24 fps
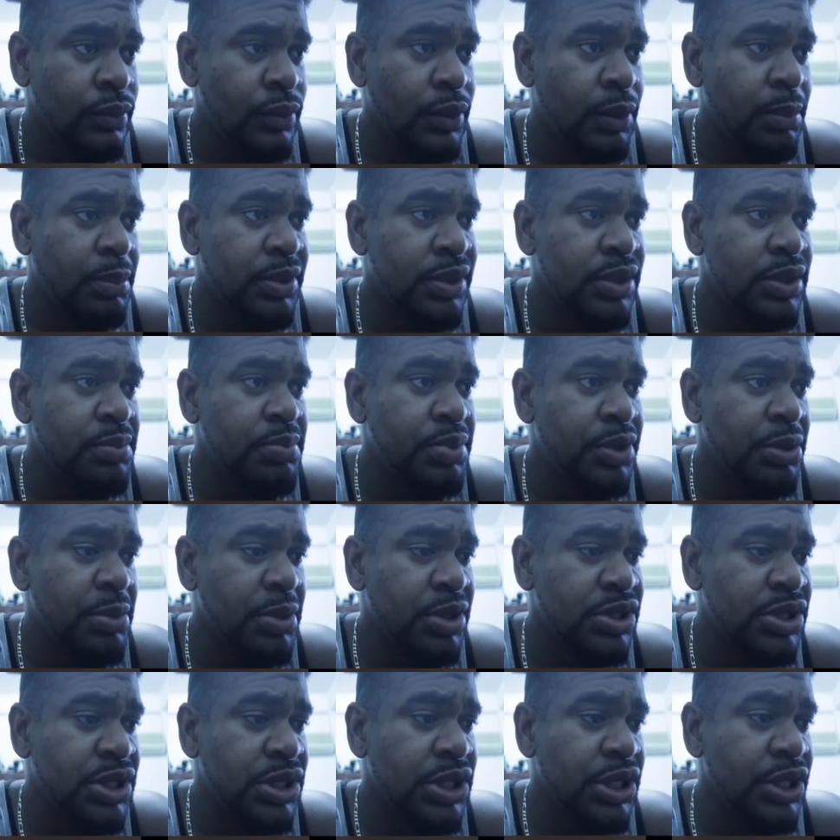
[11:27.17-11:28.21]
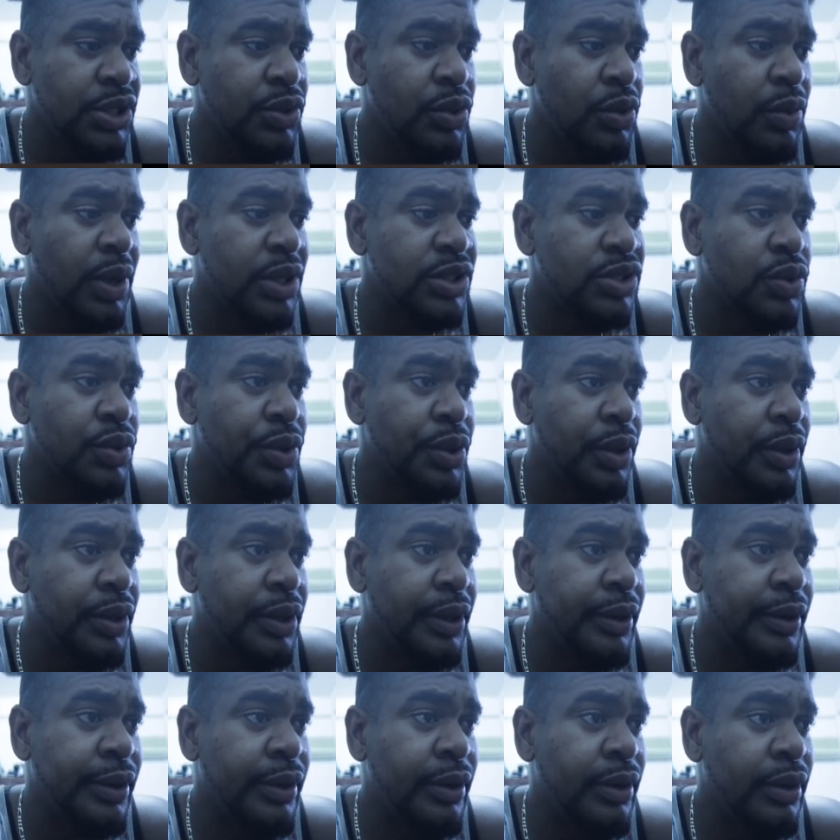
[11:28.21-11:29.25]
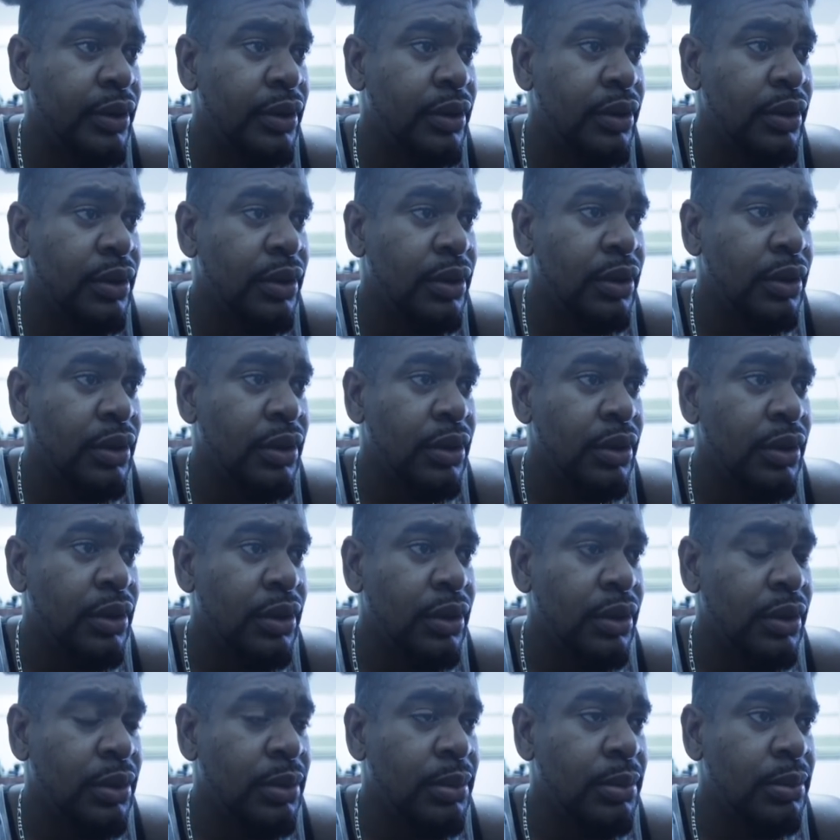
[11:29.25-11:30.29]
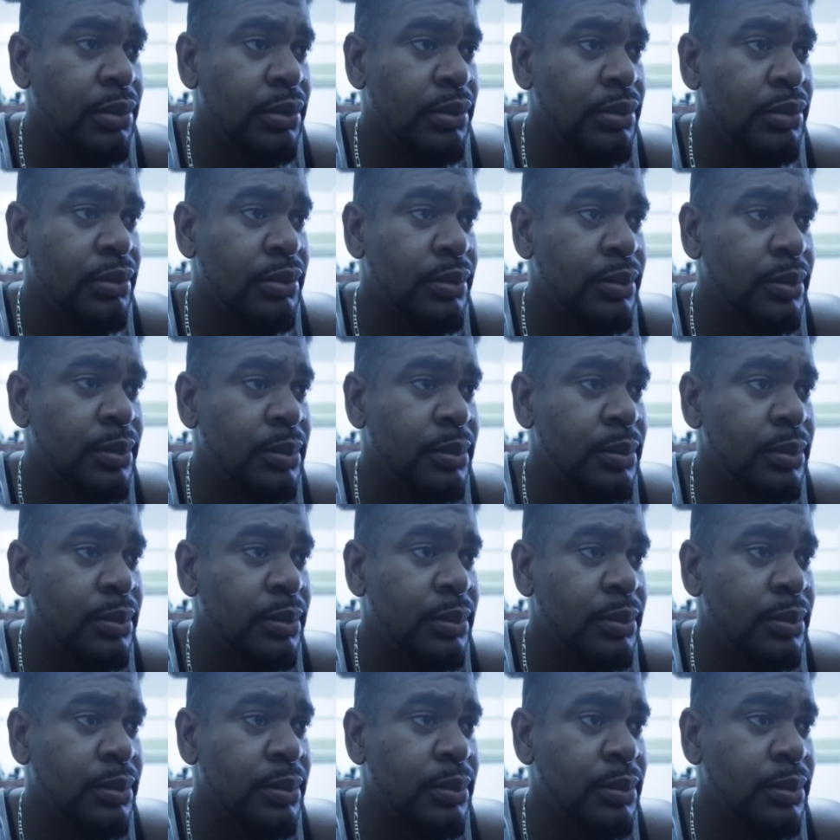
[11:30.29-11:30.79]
person pretty much saying they don't know what's going on there. So